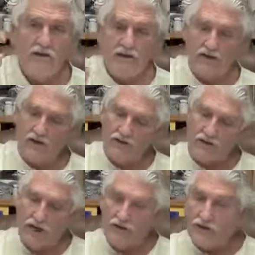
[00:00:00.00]
You know,
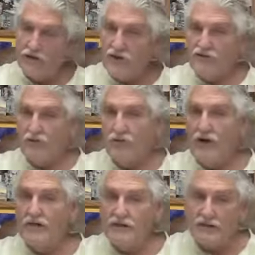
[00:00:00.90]
you got two different
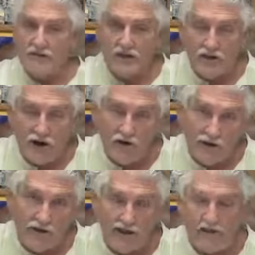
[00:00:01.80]
ways this can go
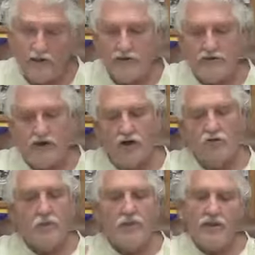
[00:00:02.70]
on you.
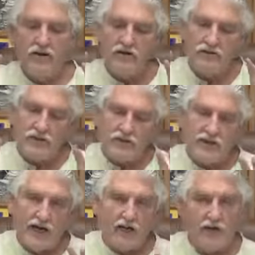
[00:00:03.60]
So you just
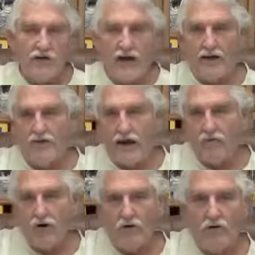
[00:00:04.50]
got to go down to
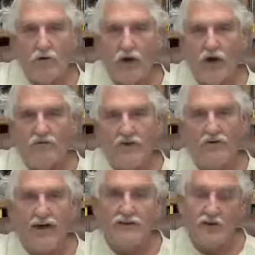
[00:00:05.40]
that road to
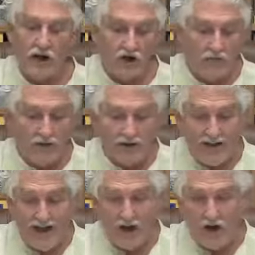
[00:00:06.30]
Wellville. That's why you've been
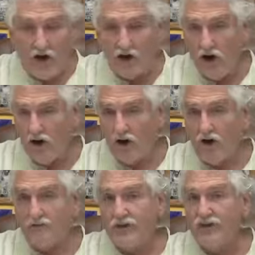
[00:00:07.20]
that long on
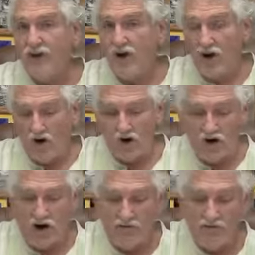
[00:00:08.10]
herbs and or
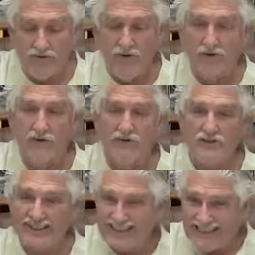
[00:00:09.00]
on fruit, and you
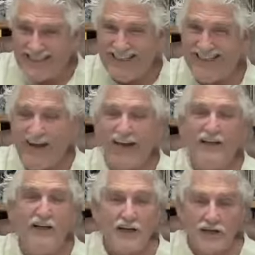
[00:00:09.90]
see
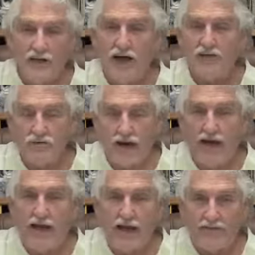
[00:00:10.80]
that. That's why
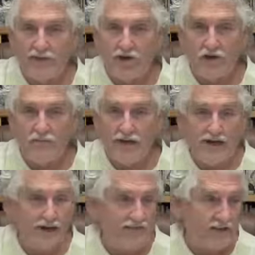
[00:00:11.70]
I like the herbs. I
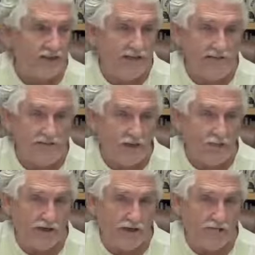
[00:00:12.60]
definitely get in the
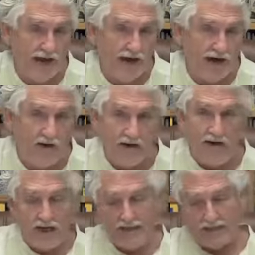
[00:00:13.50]
stomach and bowel
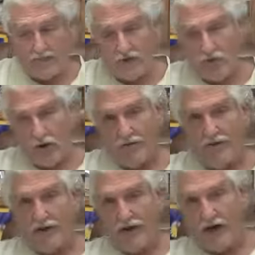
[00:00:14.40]
and get me one
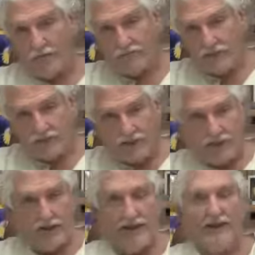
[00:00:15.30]
that'll help to
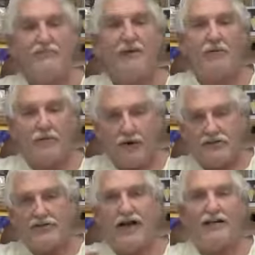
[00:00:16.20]
gently keep that
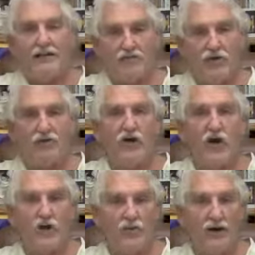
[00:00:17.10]
peristaltic moving
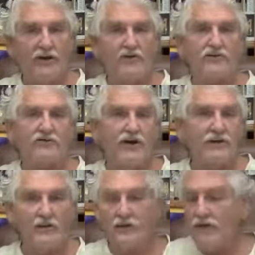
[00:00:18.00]
all the way to the
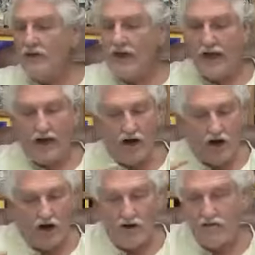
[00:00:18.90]
sphincter.
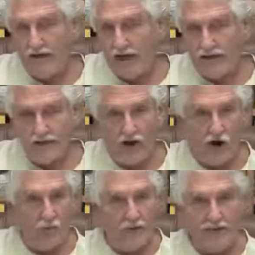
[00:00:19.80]
All of that
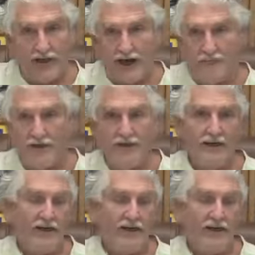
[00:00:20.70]
opened up.